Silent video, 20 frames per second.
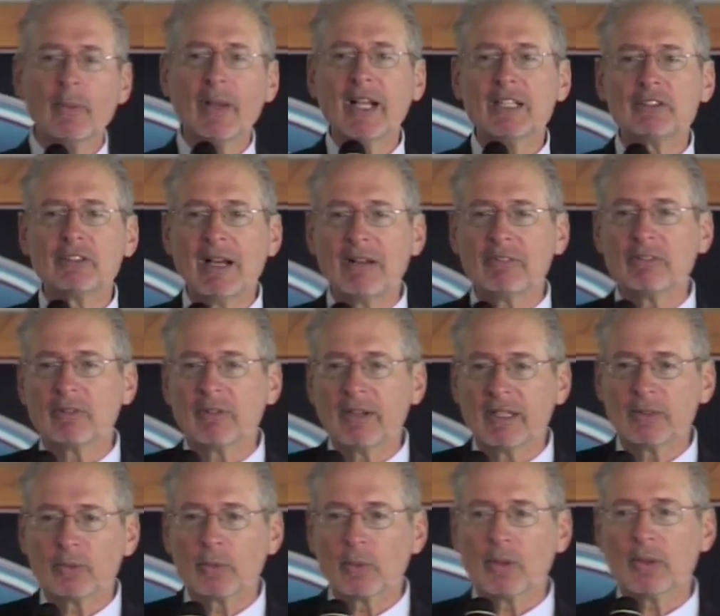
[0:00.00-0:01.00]
the way I travel
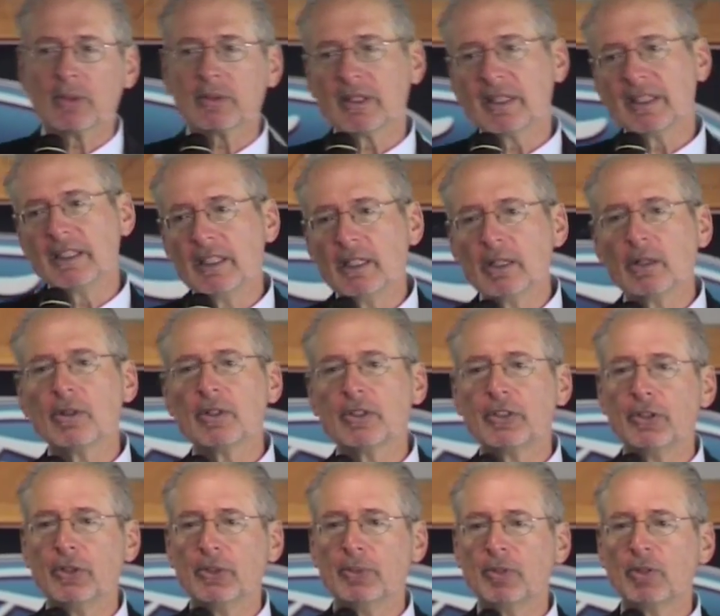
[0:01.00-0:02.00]
around the world, a year or
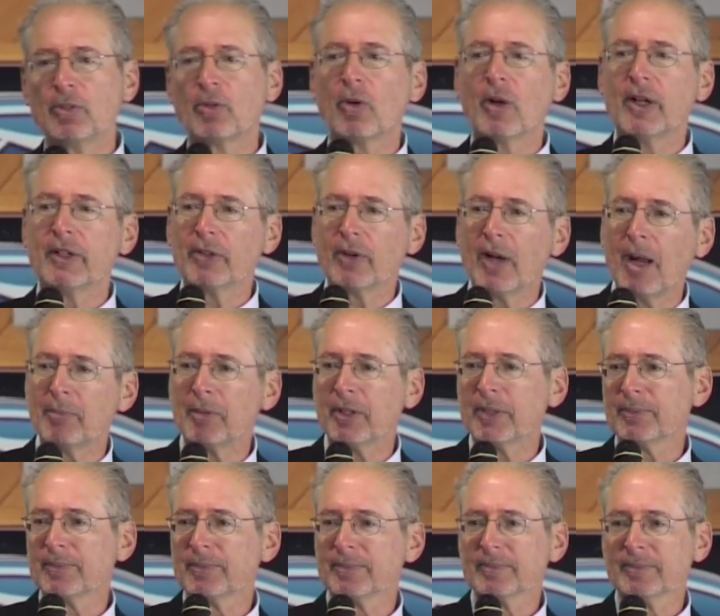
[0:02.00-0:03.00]
two before I drop
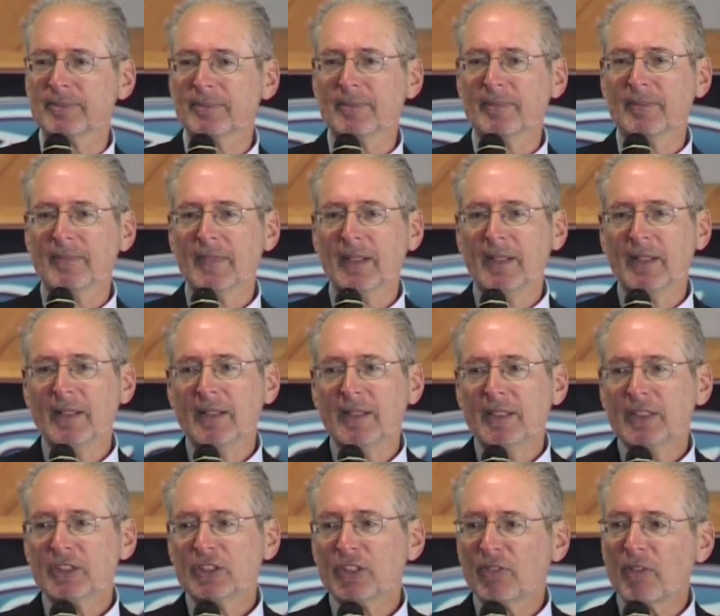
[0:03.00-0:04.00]
it.
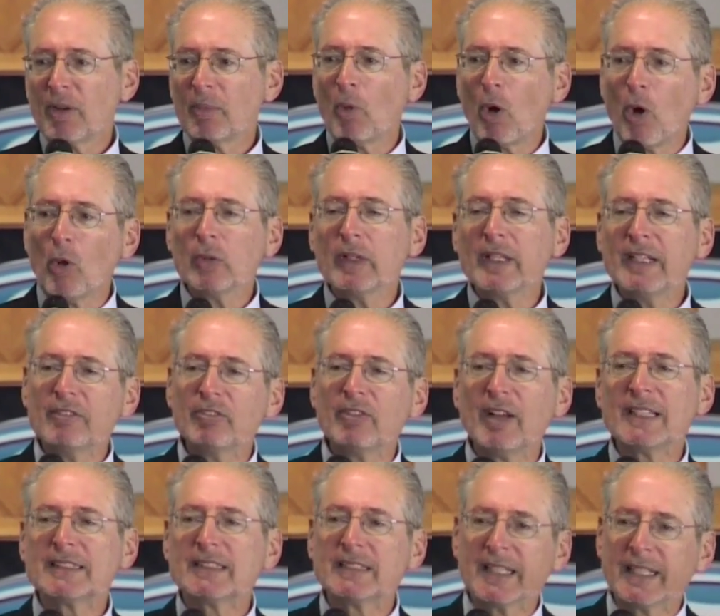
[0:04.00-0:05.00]
So if I'm only
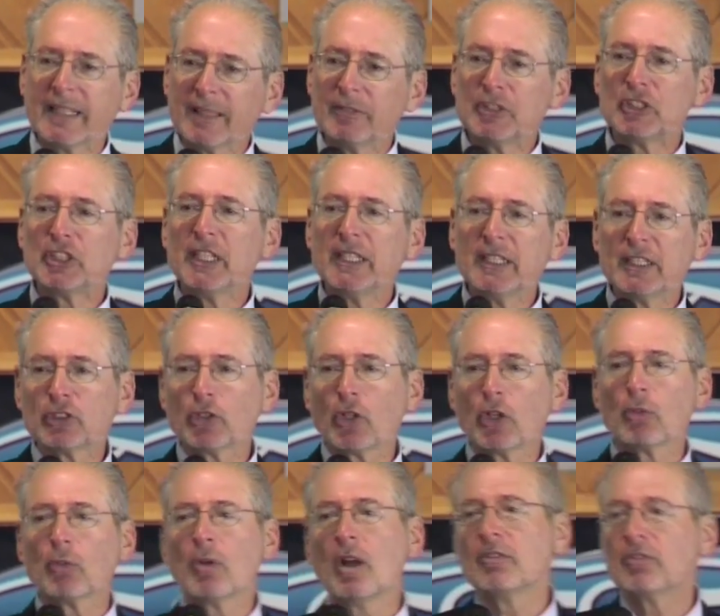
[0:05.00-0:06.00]
investing in a machine that's
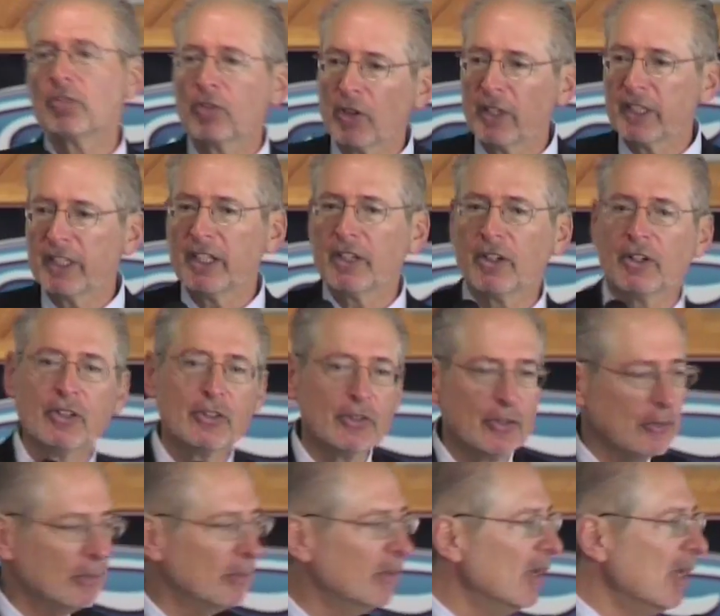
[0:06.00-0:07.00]
going to run for a year or
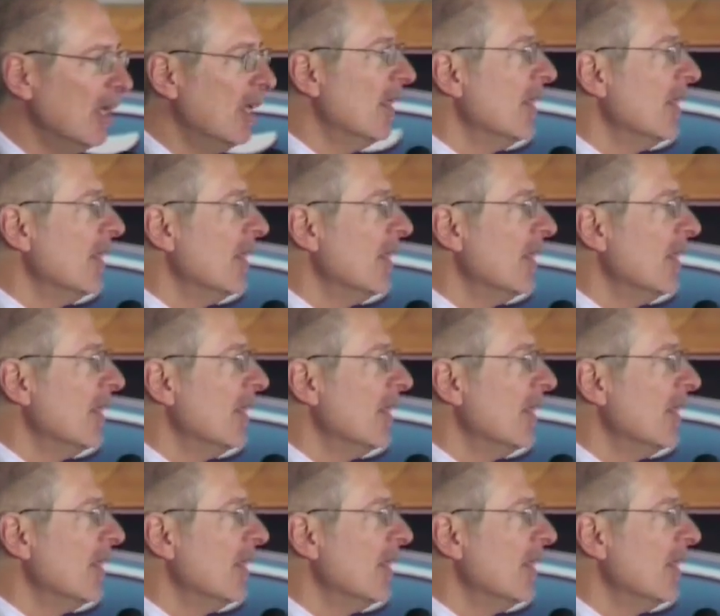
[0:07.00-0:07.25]
two,